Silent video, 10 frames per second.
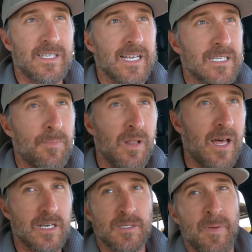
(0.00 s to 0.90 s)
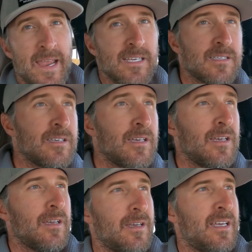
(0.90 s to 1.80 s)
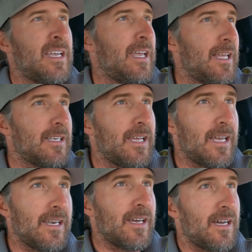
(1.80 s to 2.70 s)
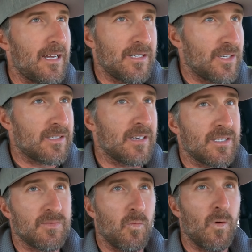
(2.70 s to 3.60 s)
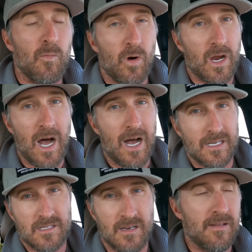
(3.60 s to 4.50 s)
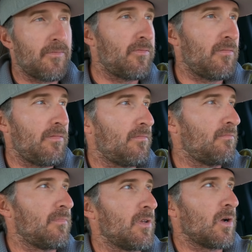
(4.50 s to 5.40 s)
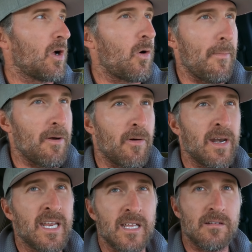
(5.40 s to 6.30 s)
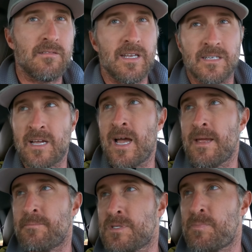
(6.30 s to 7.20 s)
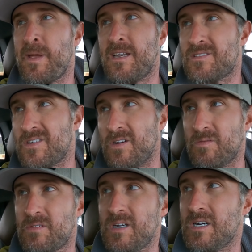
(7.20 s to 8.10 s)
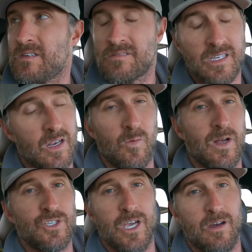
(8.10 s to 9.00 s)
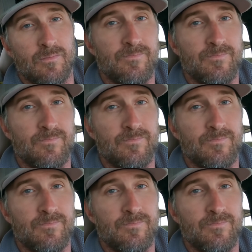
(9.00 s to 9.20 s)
It takes up a lot of space, and it's one more cost of equipment running and time spent. So gotta watch out.